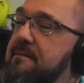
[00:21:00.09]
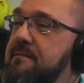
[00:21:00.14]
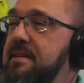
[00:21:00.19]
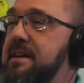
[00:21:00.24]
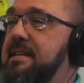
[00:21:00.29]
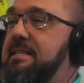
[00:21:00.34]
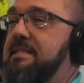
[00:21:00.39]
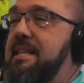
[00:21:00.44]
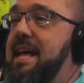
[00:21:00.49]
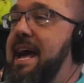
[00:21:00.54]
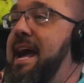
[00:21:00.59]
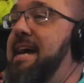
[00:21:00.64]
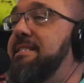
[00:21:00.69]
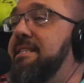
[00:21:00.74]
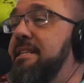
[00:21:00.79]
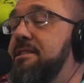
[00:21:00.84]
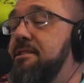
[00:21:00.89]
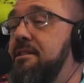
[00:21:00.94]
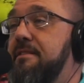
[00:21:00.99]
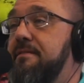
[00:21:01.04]
finish
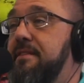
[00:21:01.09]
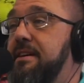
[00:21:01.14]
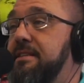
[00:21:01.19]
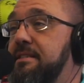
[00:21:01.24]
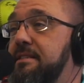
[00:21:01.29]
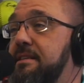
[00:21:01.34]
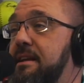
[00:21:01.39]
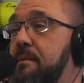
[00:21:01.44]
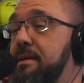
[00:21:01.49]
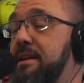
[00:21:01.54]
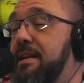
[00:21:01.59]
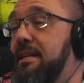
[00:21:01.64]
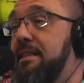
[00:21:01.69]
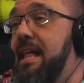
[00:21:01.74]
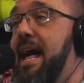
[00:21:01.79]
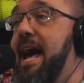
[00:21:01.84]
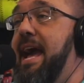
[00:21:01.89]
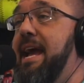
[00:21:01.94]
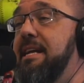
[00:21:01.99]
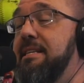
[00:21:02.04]
last in their division. I mean, the
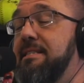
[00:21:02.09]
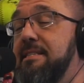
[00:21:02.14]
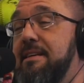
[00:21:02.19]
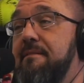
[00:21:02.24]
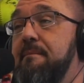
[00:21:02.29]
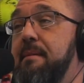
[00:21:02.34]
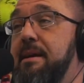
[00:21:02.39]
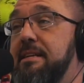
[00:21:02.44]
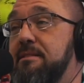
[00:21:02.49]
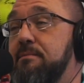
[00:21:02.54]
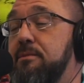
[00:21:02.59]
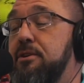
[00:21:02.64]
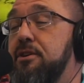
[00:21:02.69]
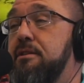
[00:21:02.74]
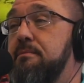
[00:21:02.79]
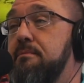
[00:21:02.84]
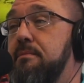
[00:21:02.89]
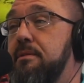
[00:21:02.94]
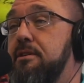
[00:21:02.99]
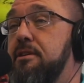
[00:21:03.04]
Lions have made some
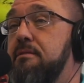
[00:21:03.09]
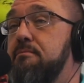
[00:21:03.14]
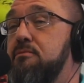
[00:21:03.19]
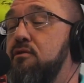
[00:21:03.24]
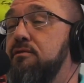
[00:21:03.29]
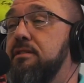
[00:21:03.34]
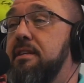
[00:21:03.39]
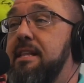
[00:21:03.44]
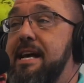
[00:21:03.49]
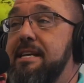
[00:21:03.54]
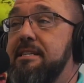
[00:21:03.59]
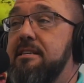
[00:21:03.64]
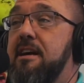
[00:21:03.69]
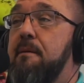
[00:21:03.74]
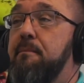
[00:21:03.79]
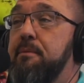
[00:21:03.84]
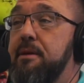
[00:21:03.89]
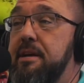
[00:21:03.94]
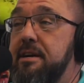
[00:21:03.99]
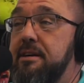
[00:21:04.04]
good moves the last
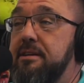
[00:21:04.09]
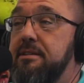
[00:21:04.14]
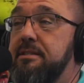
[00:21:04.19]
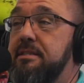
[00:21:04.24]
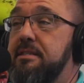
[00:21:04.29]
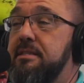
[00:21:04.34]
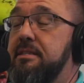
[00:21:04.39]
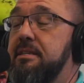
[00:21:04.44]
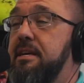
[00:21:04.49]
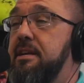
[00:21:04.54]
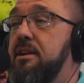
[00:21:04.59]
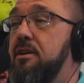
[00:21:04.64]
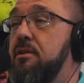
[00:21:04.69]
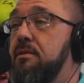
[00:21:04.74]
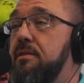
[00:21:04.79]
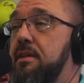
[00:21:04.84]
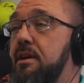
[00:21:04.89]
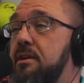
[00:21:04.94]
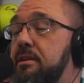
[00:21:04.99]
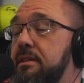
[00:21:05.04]
couple of years. You
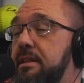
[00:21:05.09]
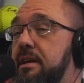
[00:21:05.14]
know, they're a